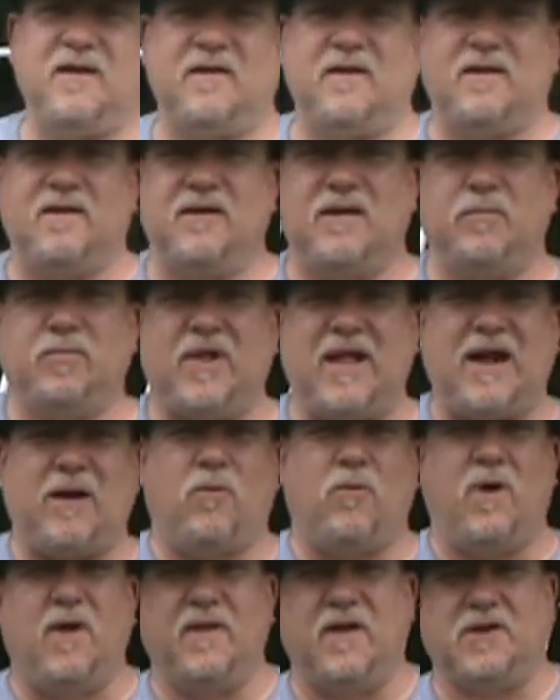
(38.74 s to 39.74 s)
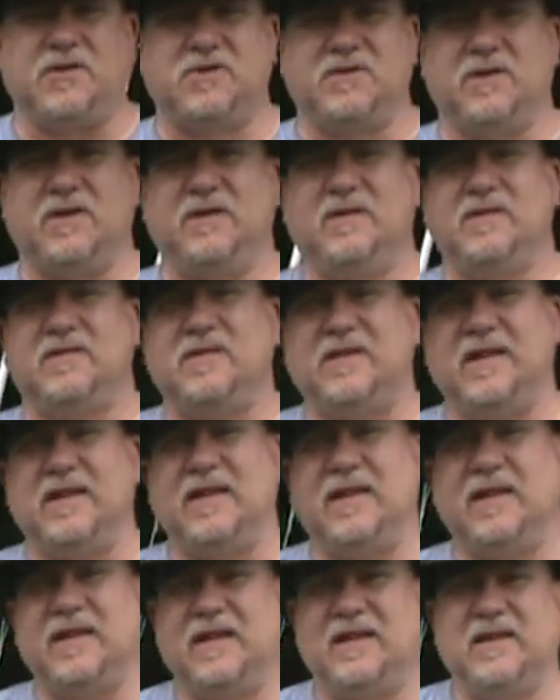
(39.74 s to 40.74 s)
are black walnut trees,
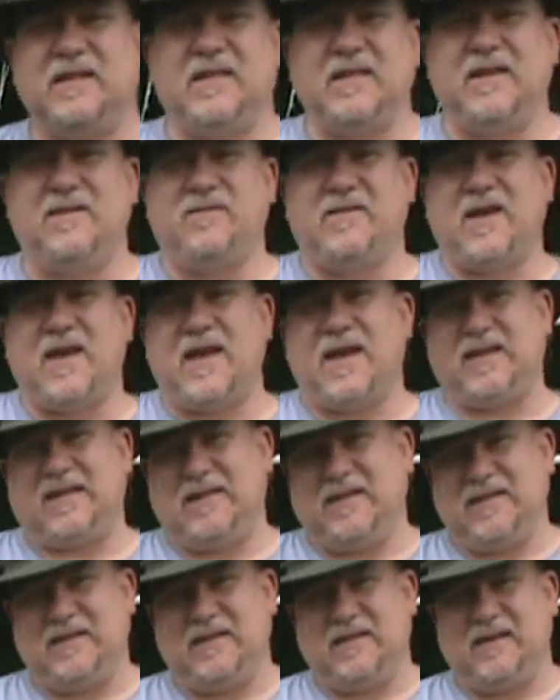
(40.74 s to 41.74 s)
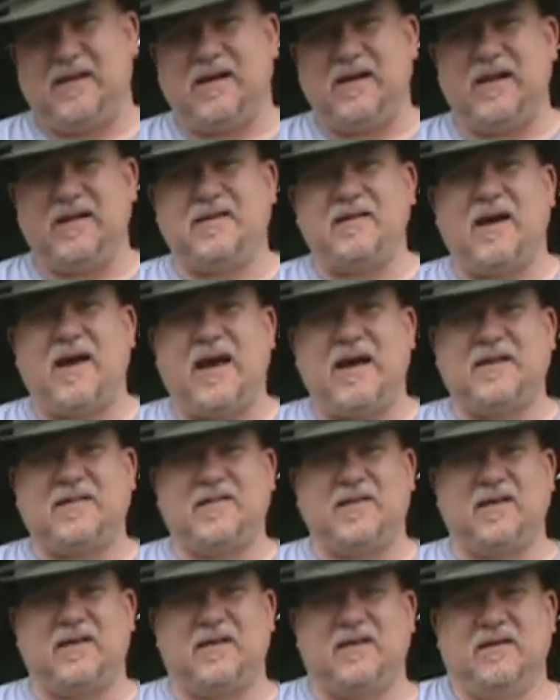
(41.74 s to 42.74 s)
and they've got a
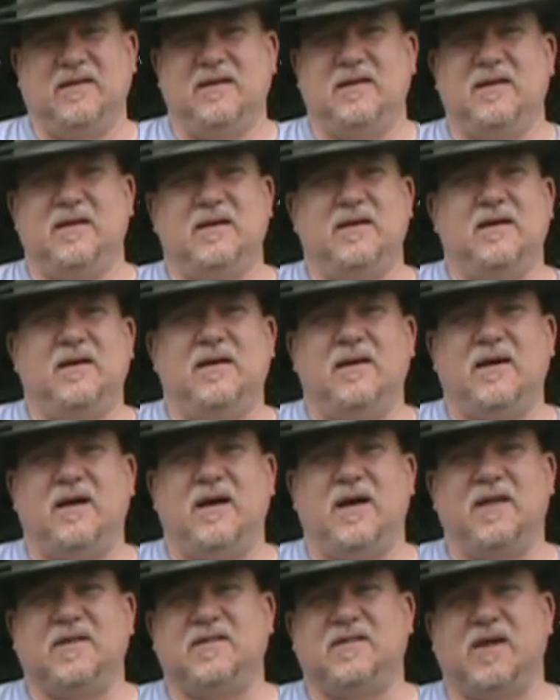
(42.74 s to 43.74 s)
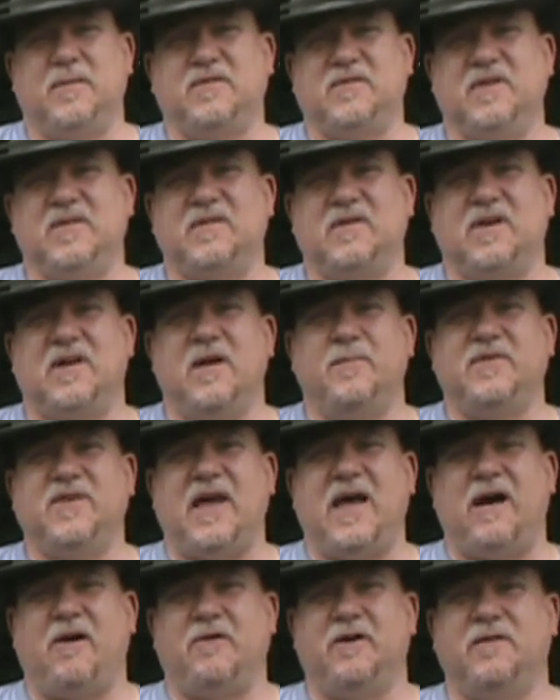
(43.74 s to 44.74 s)
toxic substance that comes
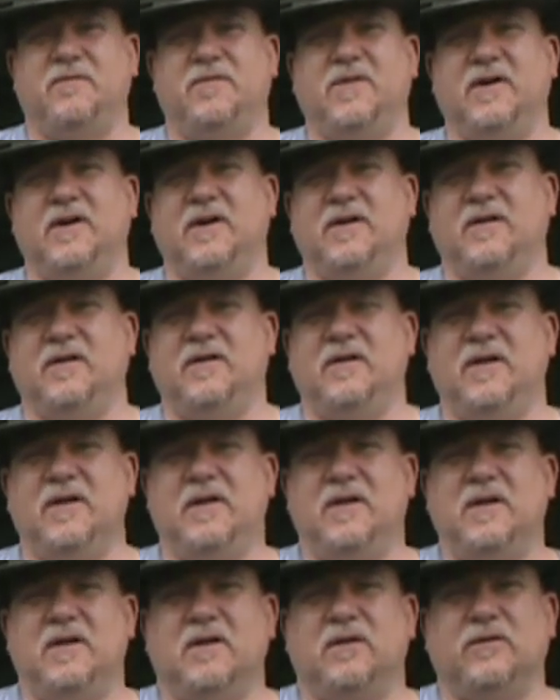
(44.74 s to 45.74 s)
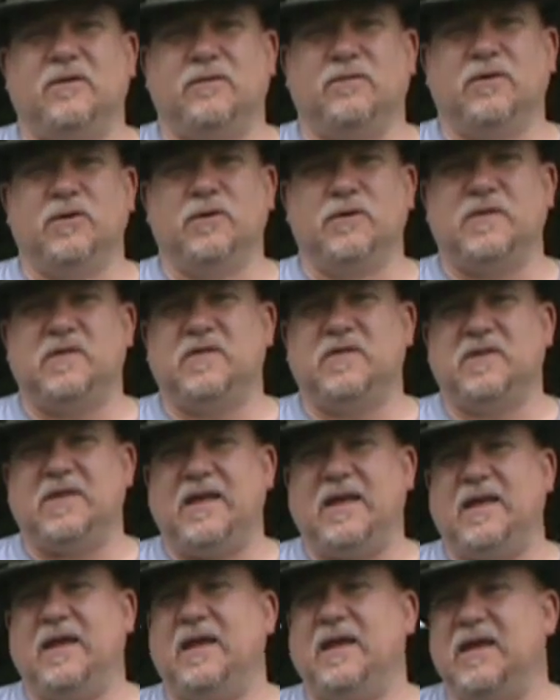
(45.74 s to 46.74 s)
out of their
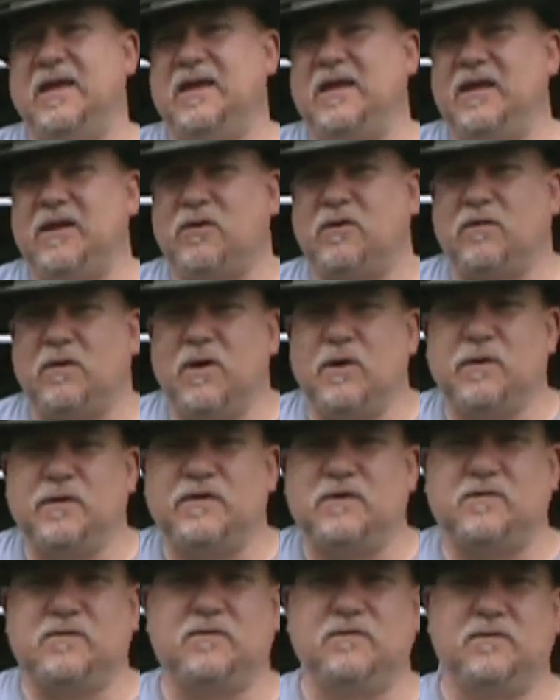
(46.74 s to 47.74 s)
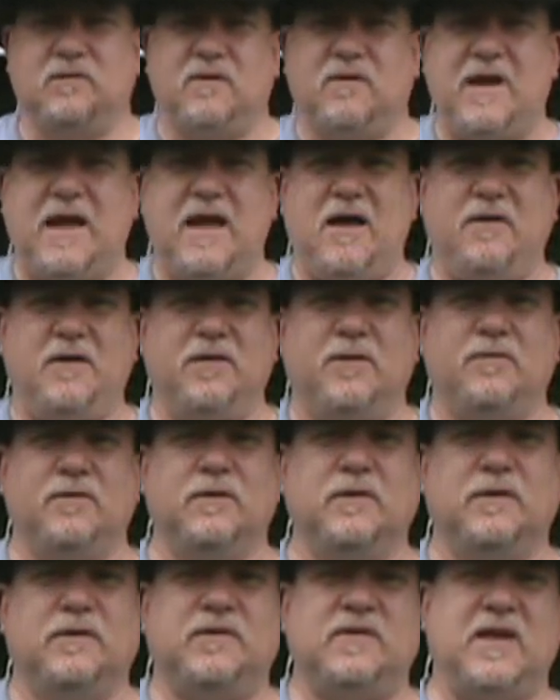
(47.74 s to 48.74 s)
roots, and it grows through the ground and the
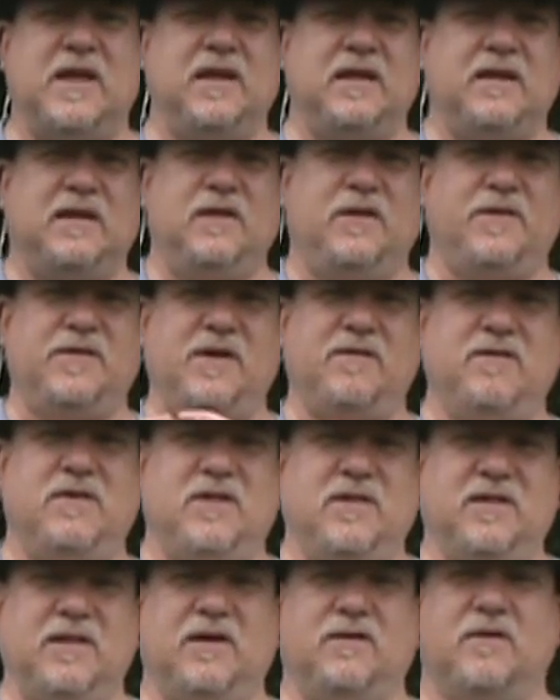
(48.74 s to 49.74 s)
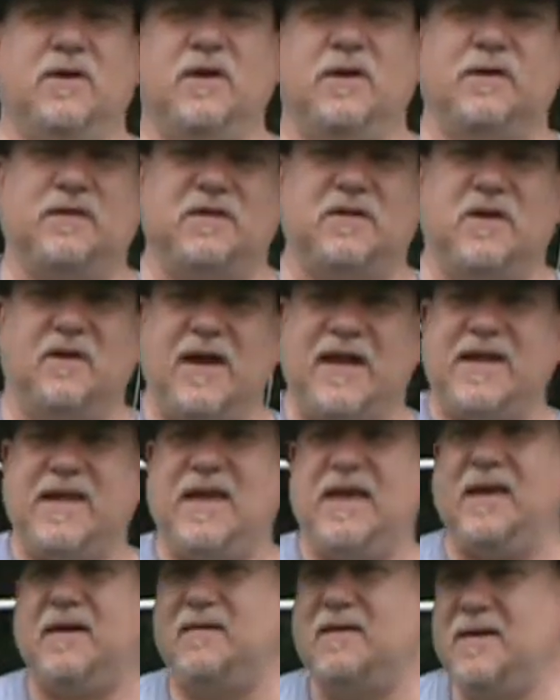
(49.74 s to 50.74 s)
roots, and it kills everything that grows. So I
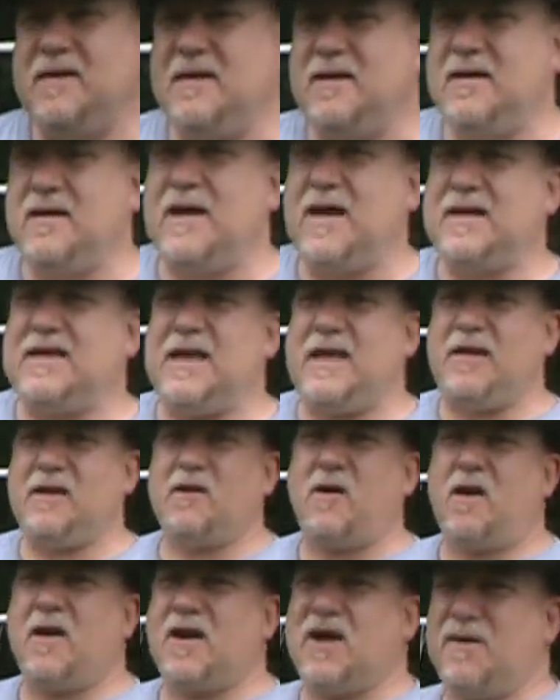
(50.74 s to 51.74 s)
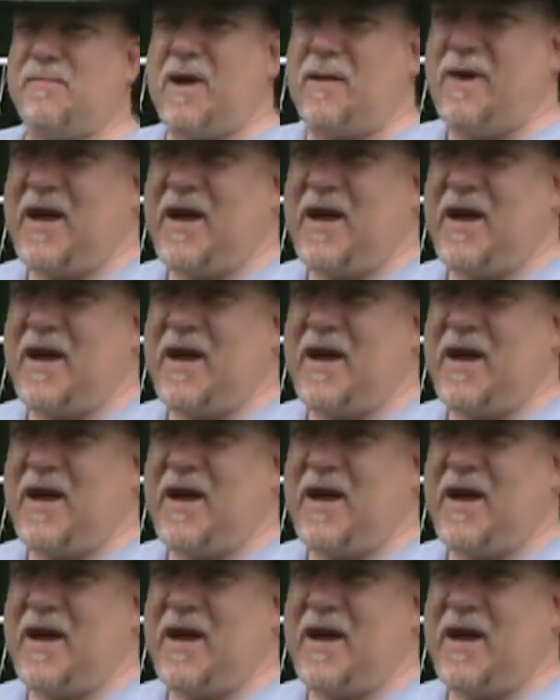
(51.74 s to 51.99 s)
can't garden in my